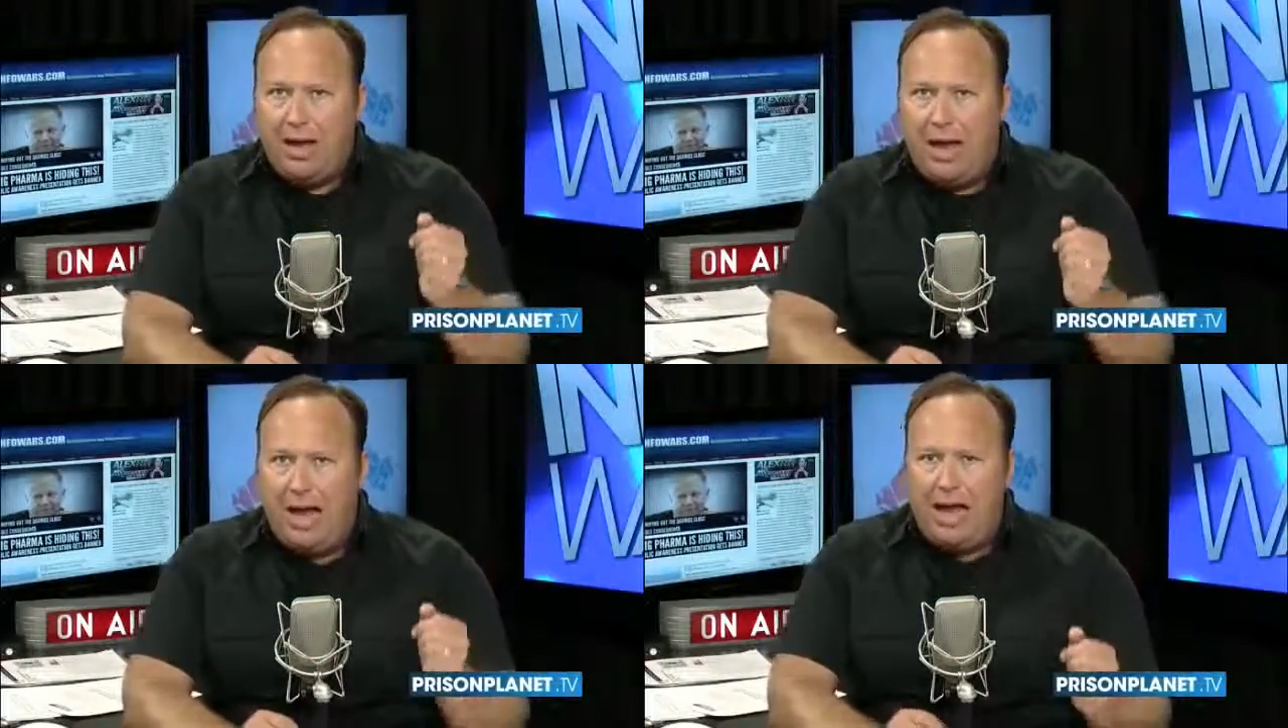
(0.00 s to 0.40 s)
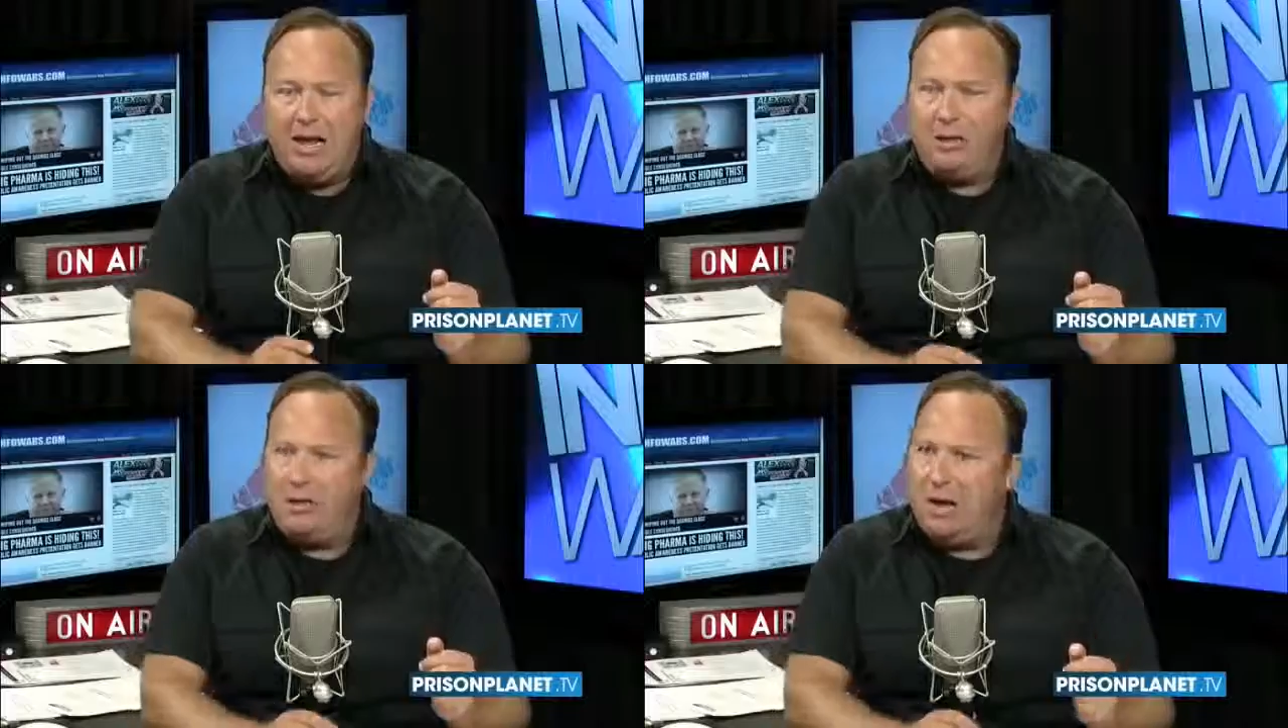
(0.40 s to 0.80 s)

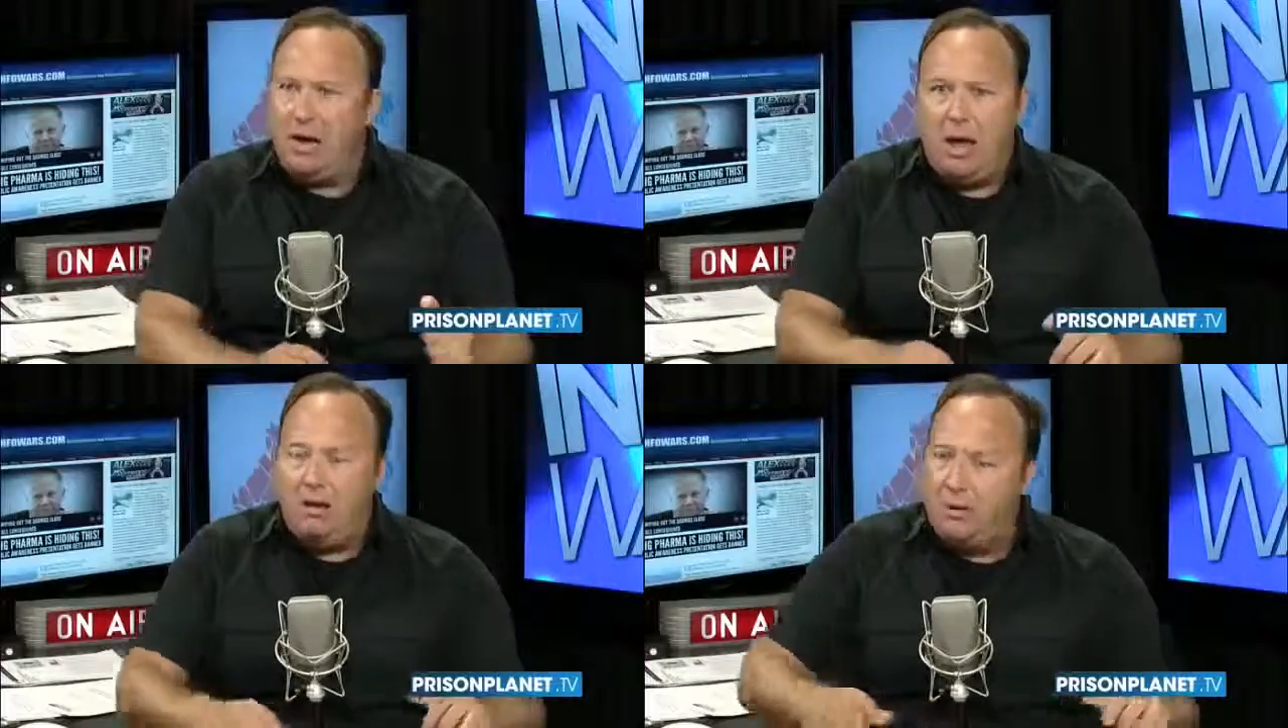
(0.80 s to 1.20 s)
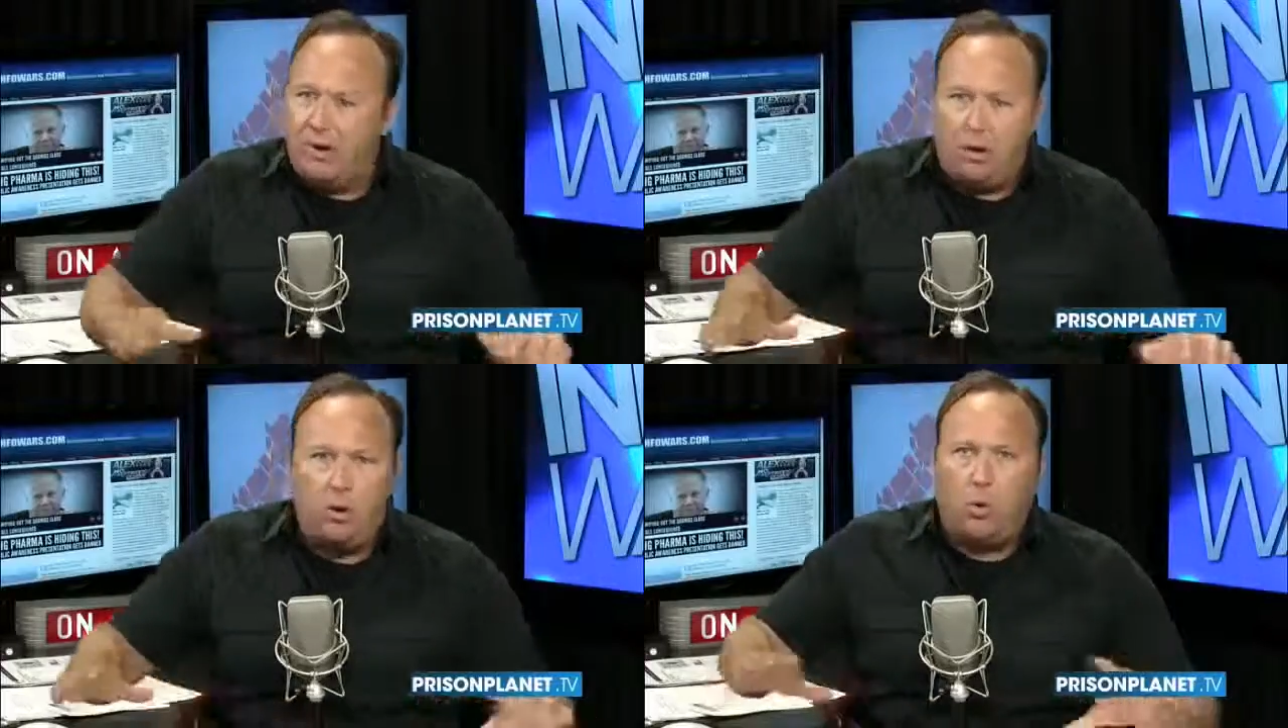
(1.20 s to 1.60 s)
And, I mean,
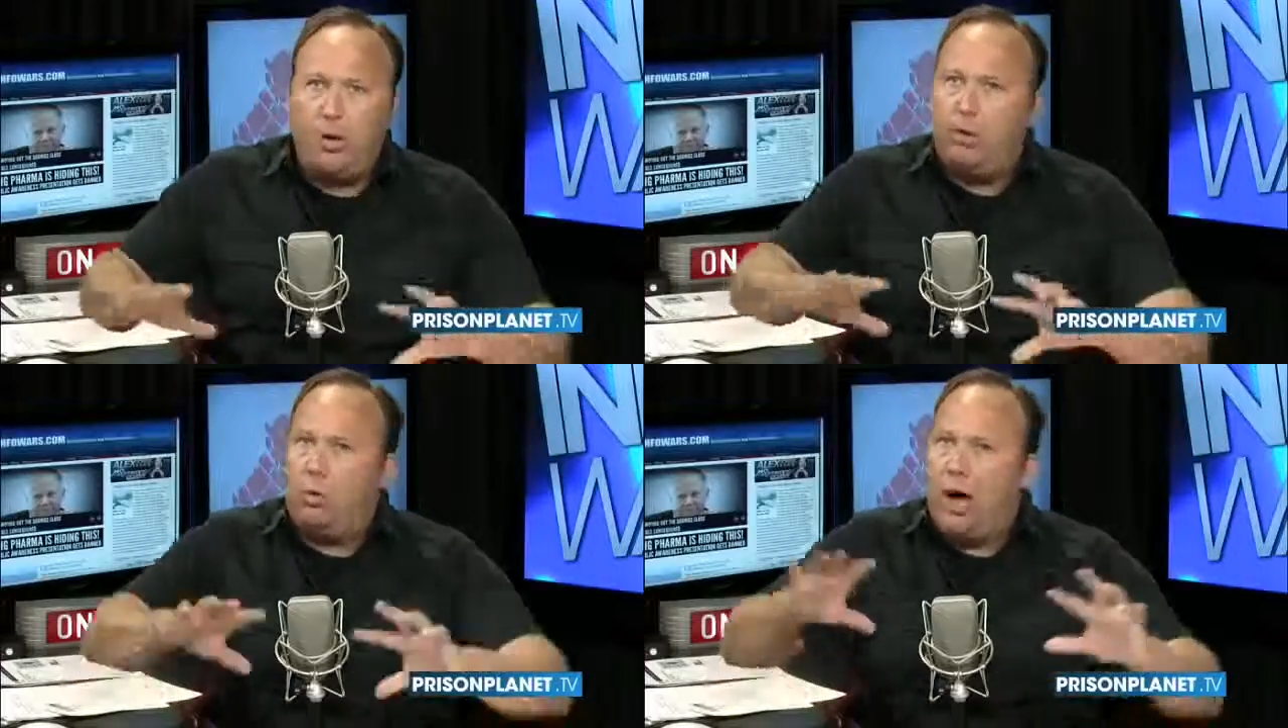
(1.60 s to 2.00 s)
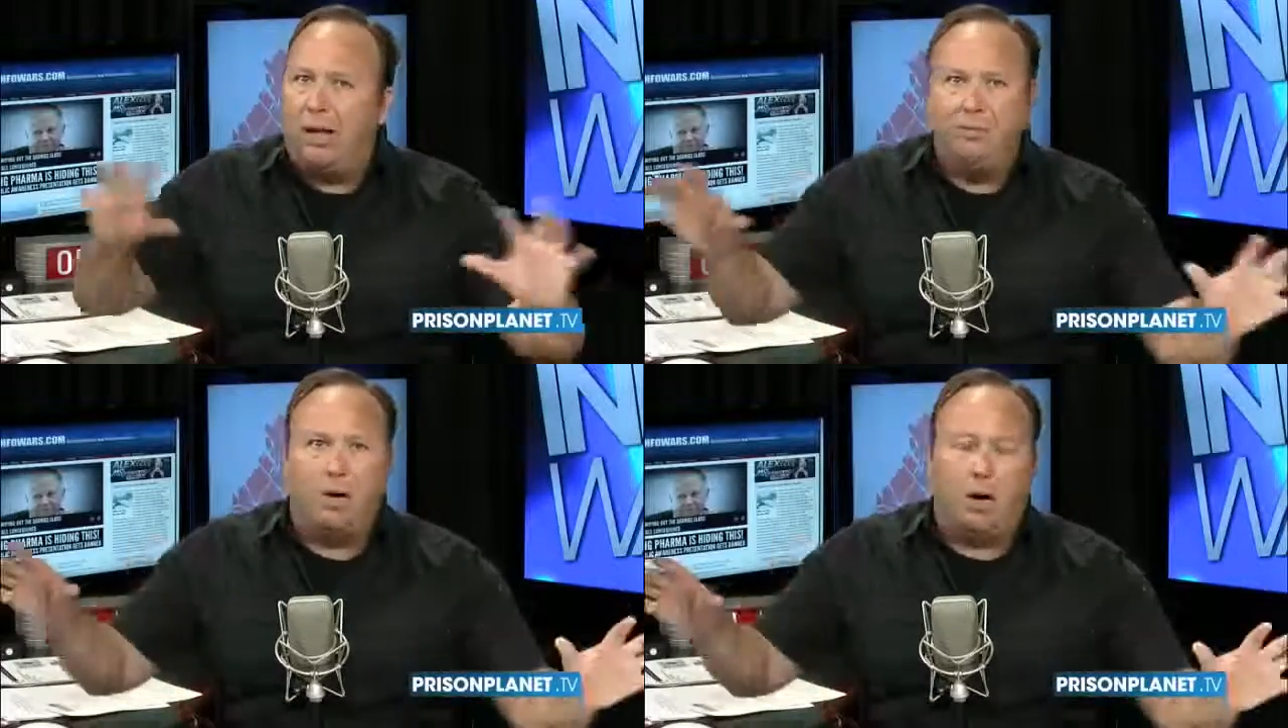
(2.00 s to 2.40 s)
they're a real
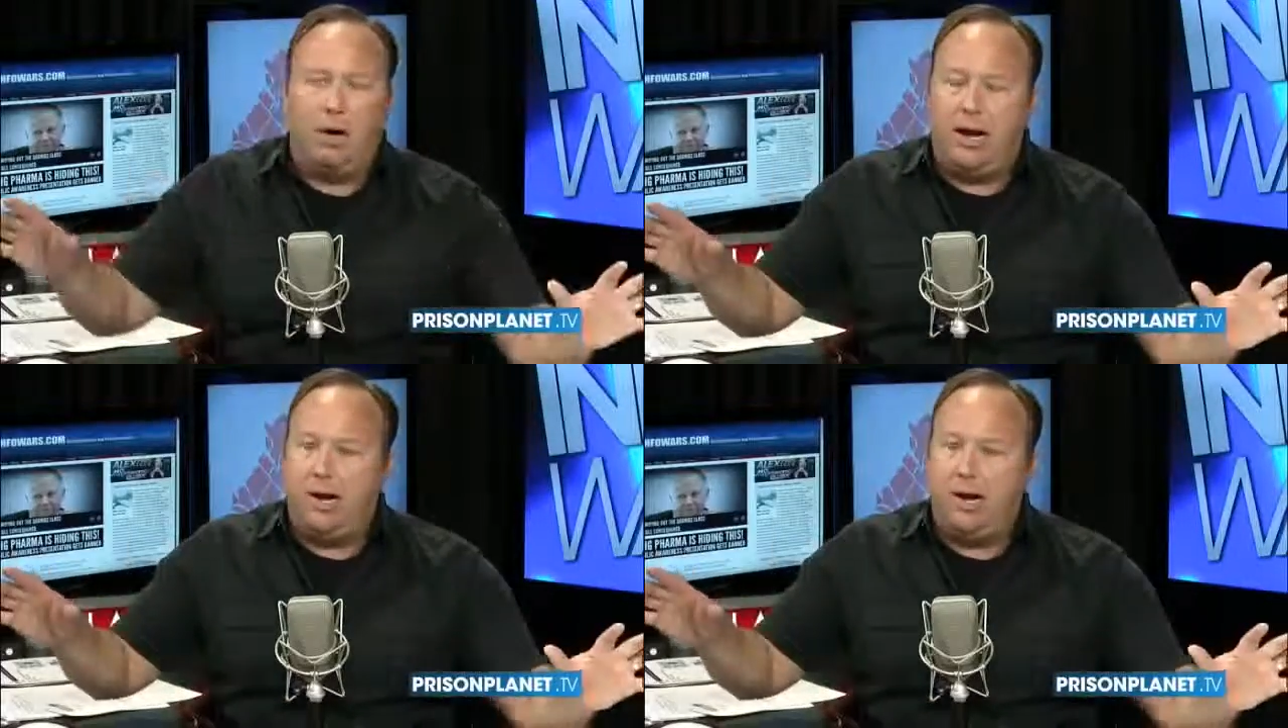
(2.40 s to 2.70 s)
wild card.